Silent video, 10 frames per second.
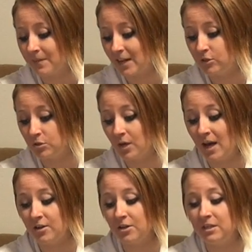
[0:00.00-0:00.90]
I don't know
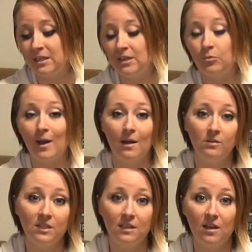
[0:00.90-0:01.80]
how you're going to get
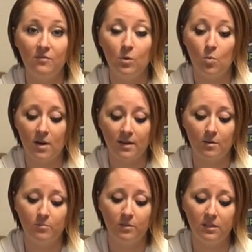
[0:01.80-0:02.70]
around it if you want to
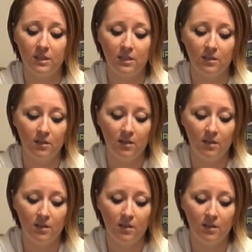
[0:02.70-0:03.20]
completely